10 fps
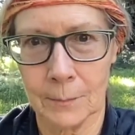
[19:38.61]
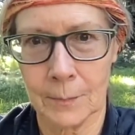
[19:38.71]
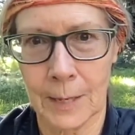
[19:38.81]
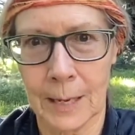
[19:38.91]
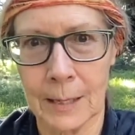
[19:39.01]

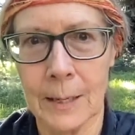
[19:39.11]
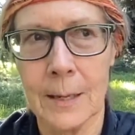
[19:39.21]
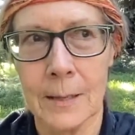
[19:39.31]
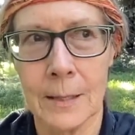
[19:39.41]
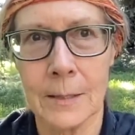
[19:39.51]
Okay.
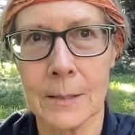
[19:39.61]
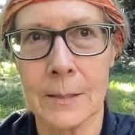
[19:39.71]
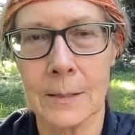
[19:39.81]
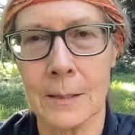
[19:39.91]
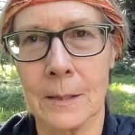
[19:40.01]
This is,
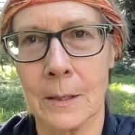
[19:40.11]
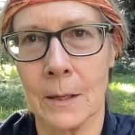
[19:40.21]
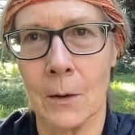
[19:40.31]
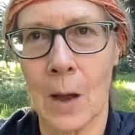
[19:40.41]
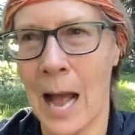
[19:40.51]
you
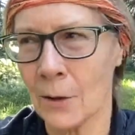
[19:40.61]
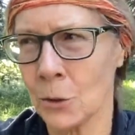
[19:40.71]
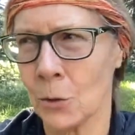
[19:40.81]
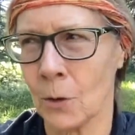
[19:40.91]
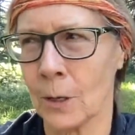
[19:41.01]
know, how's
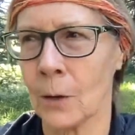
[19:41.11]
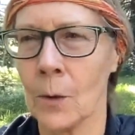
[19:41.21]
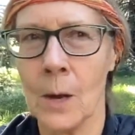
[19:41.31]
your cardio?